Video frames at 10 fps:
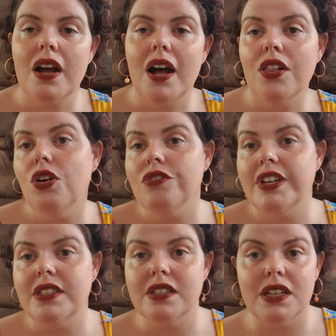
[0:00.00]
lot of
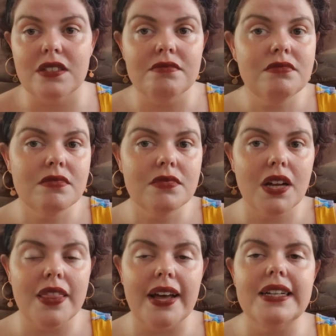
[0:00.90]
reading done
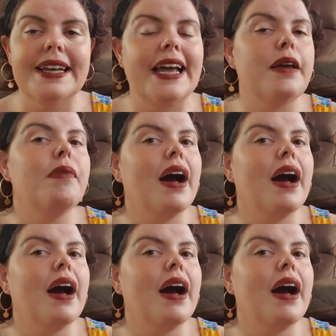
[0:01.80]
in that time.